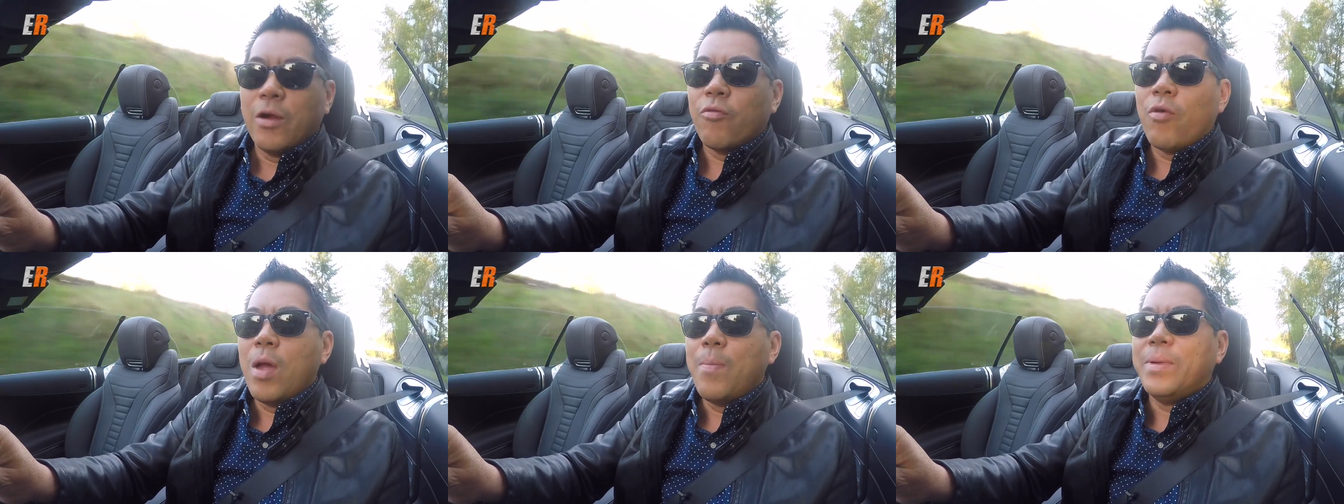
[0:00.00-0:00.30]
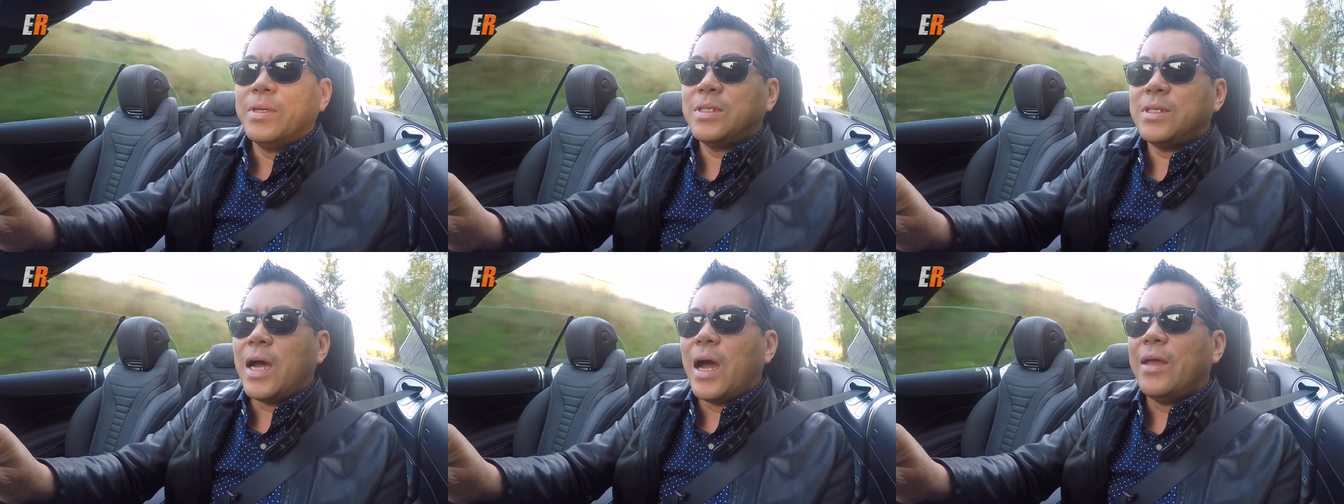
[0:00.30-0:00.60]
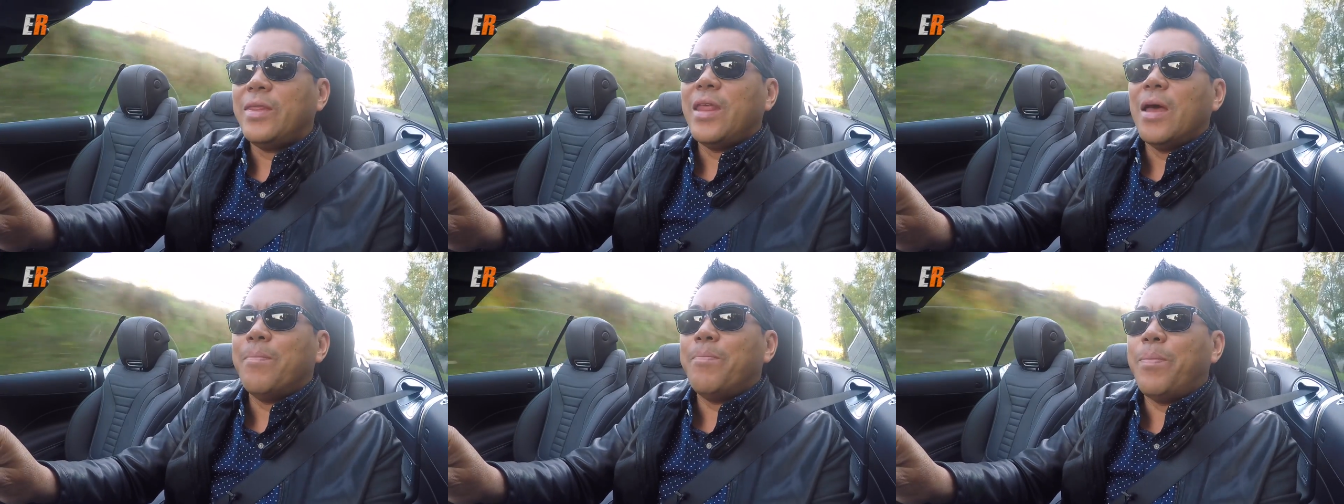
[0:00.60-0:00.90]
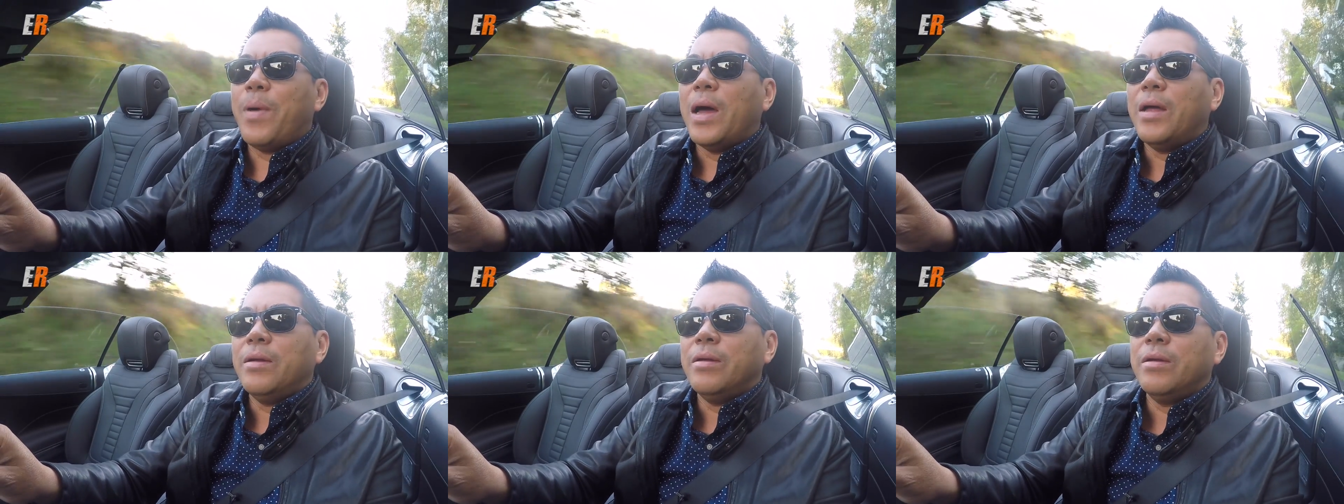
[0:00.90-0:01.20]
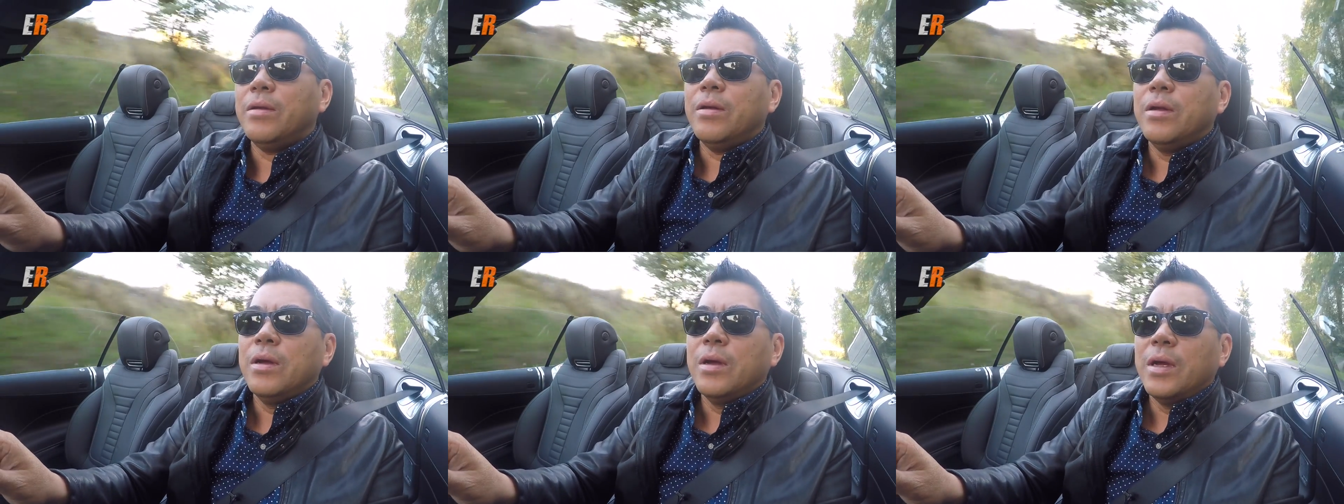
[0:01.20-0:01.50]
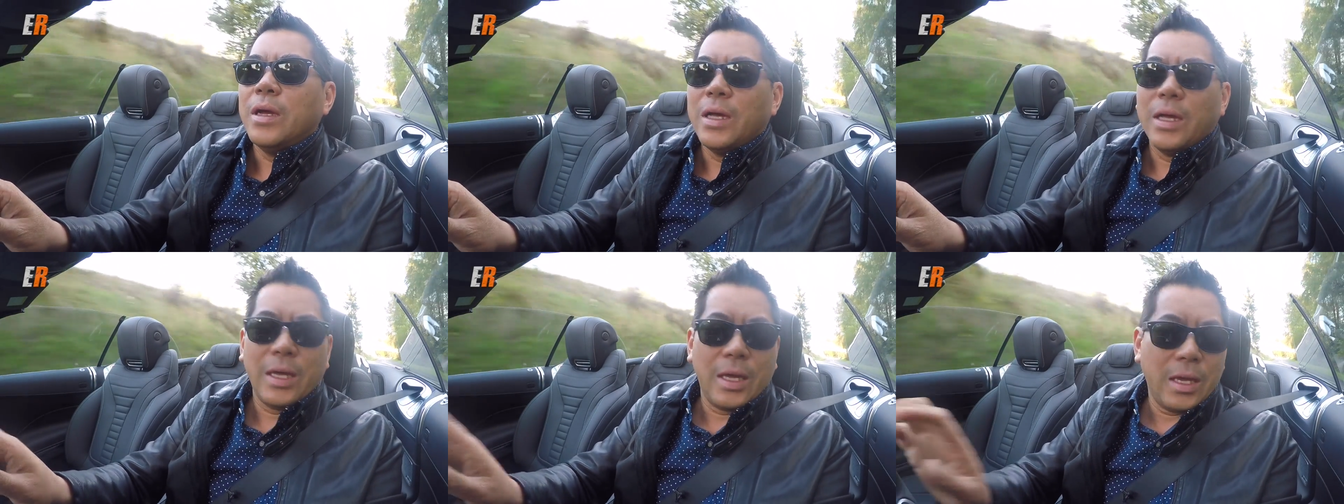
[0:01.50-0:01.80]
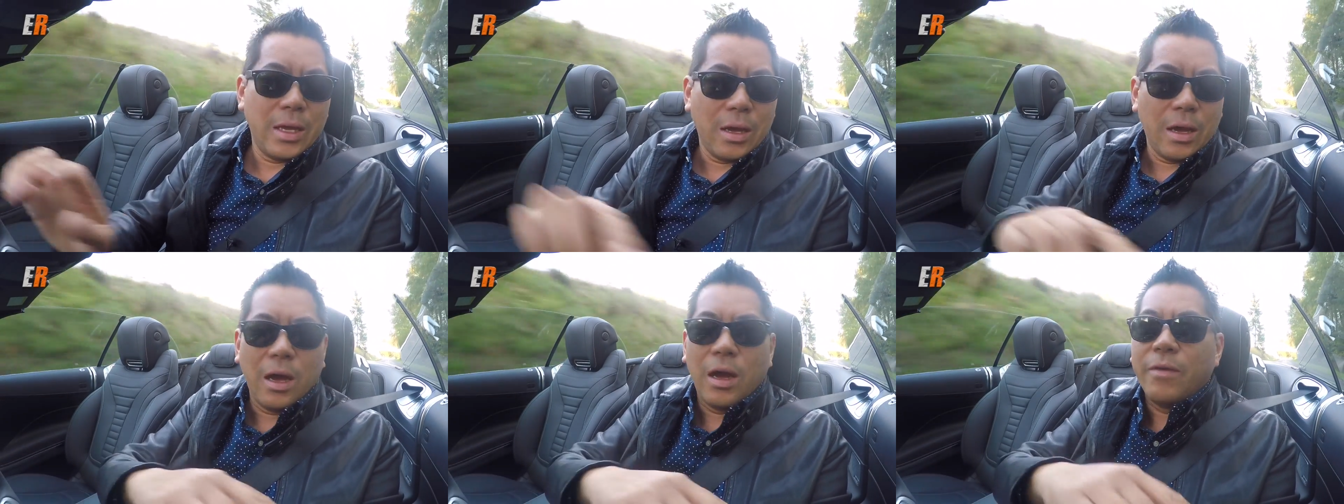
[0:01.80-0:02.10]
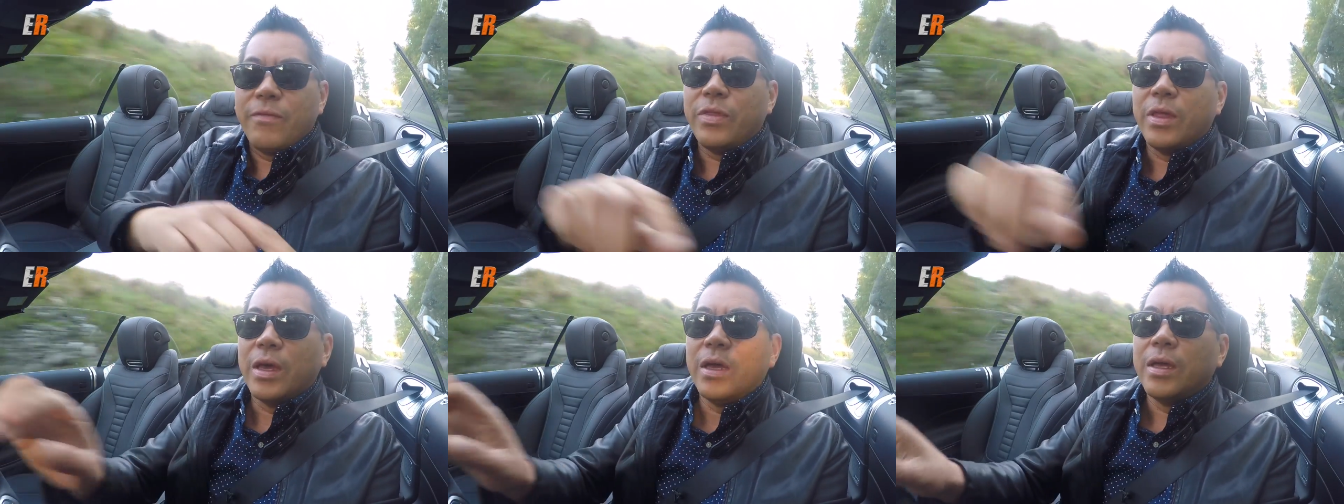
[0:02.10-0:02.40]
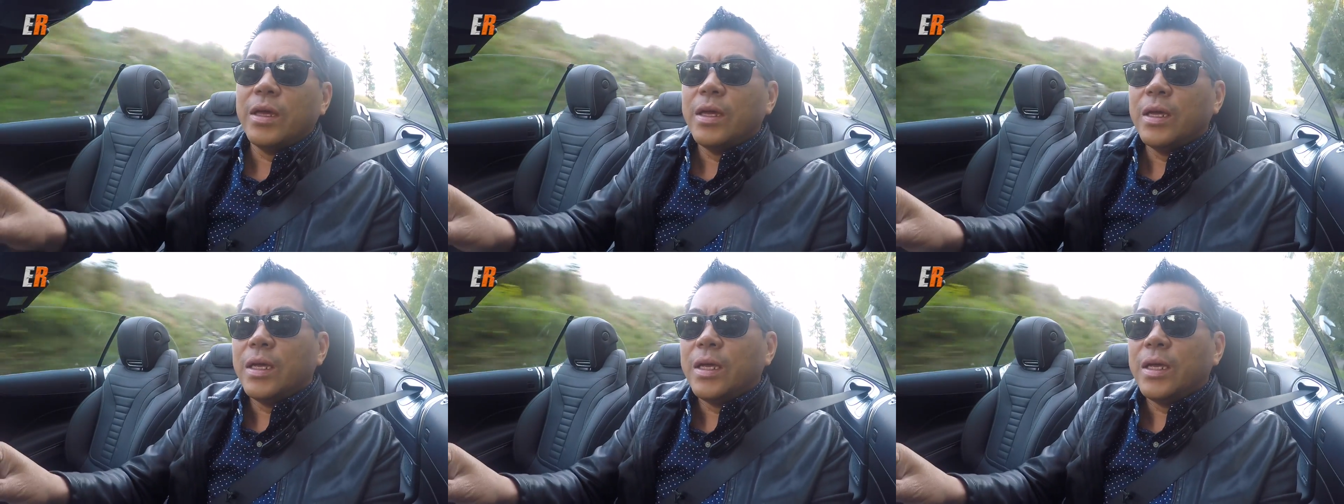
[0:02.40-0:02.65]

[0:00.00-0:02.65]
right beside the button of the